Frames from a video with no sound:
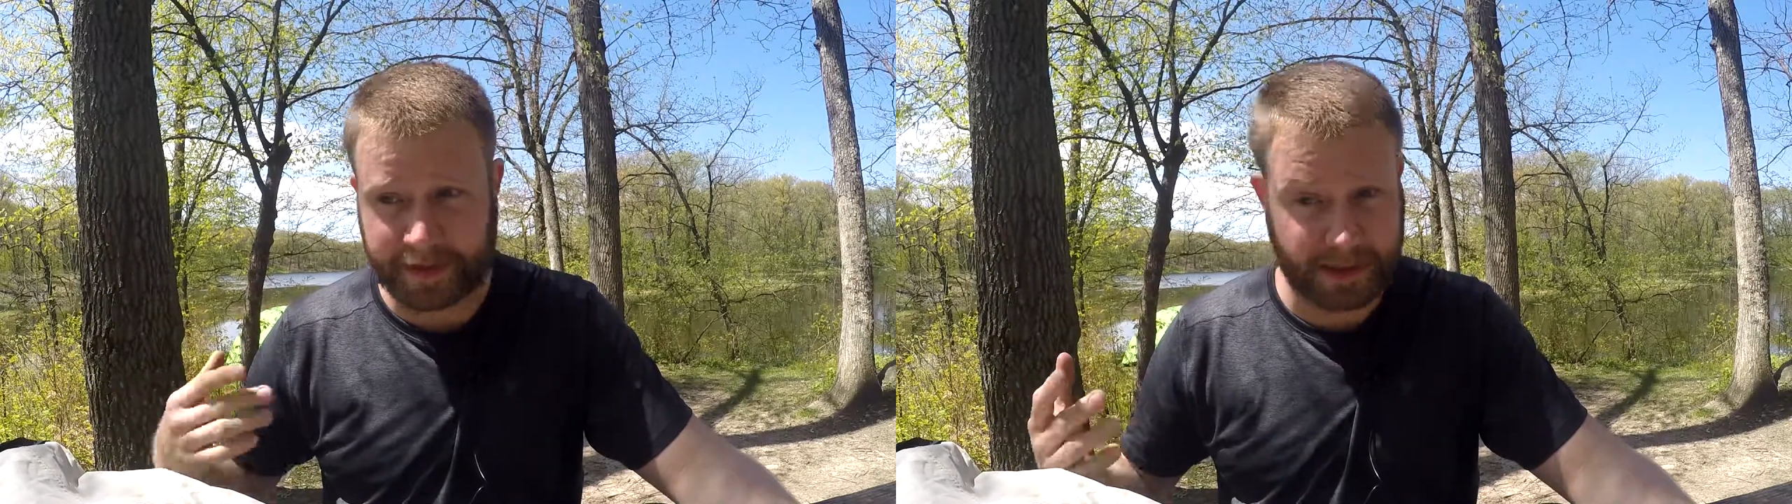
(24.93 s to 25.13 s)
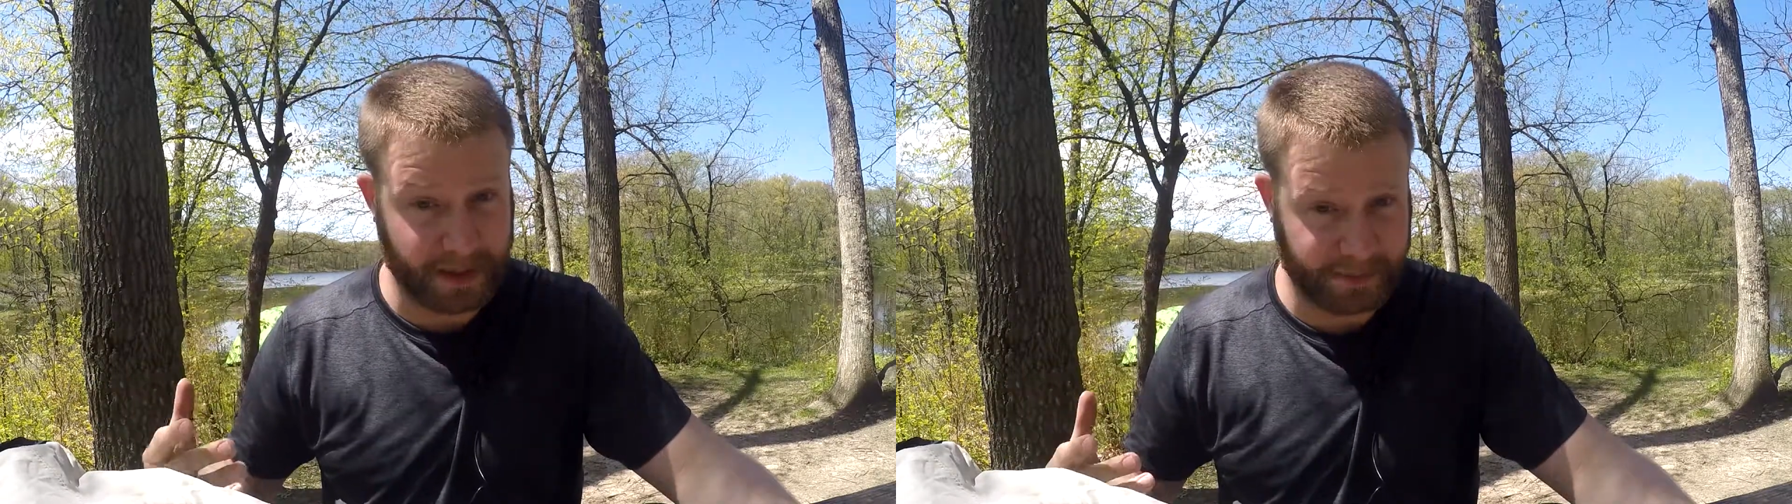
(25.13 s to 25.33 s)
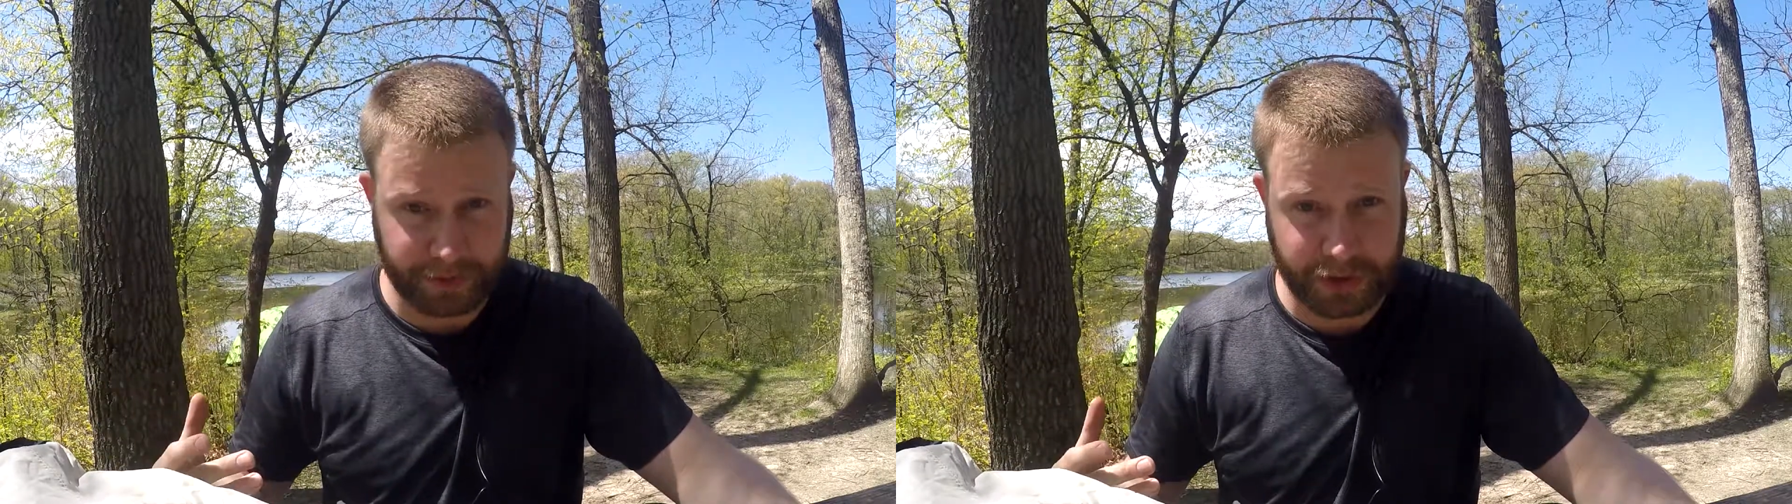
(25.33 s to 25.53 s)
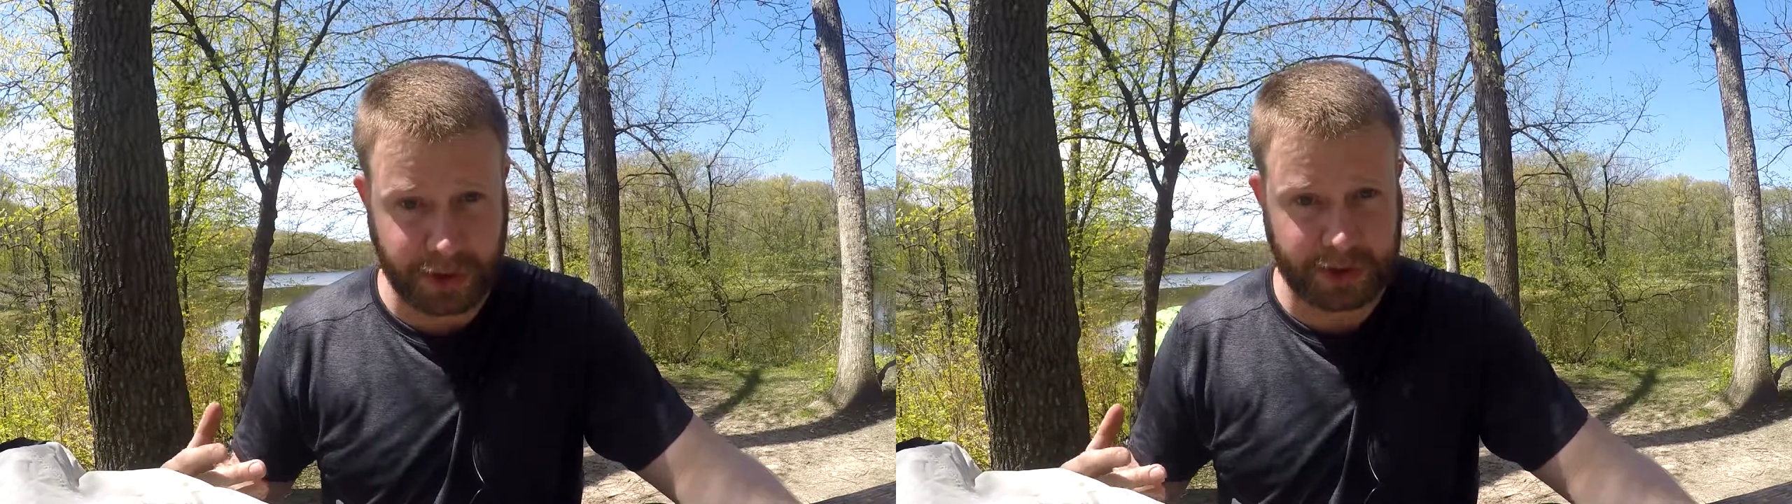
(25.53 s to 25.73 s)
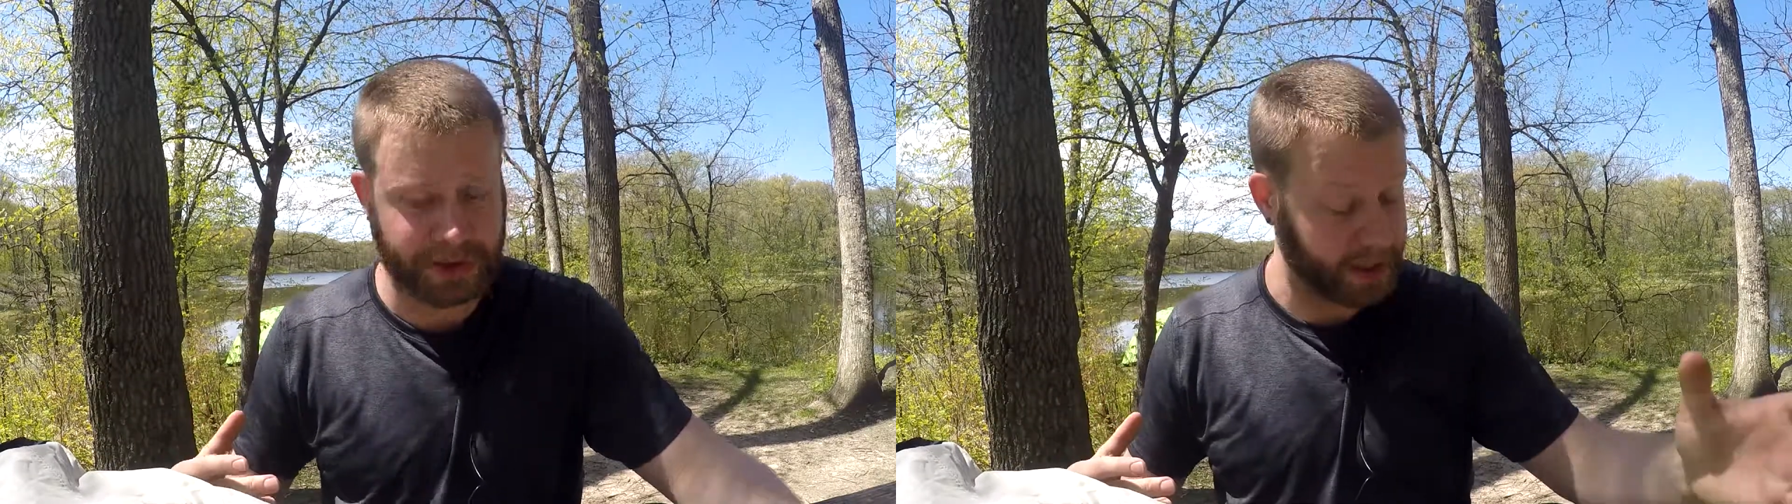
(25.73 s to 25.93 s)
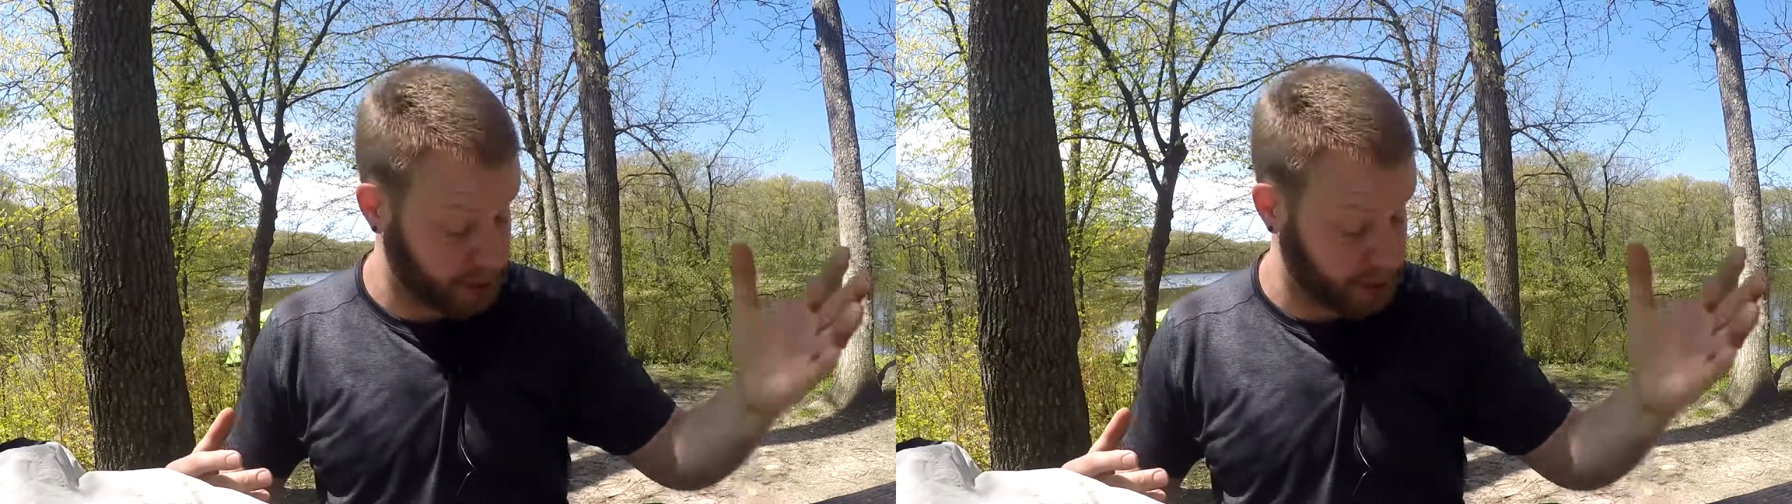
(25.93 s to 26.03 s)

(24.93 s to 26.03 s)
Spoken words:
several shirts, a